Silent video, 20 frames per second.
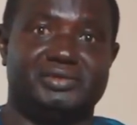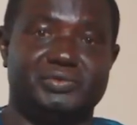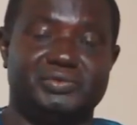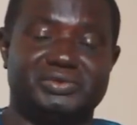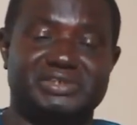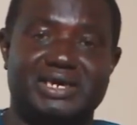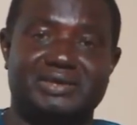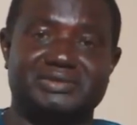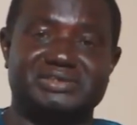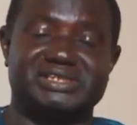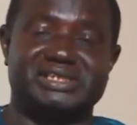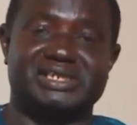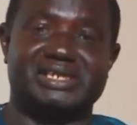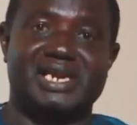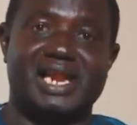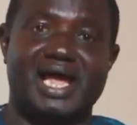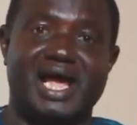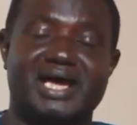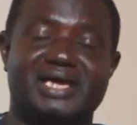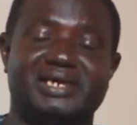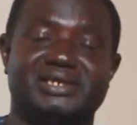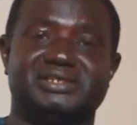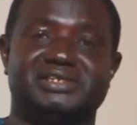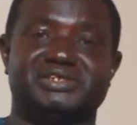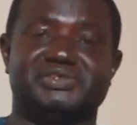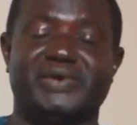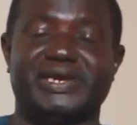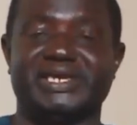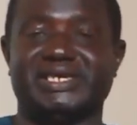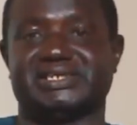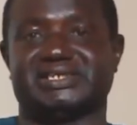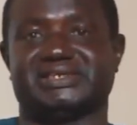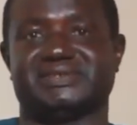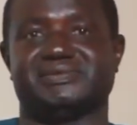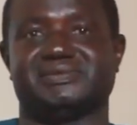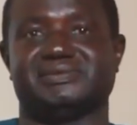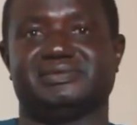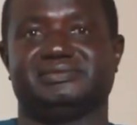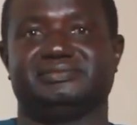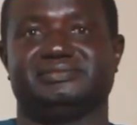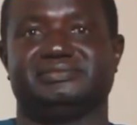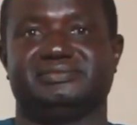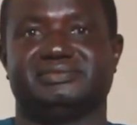2022.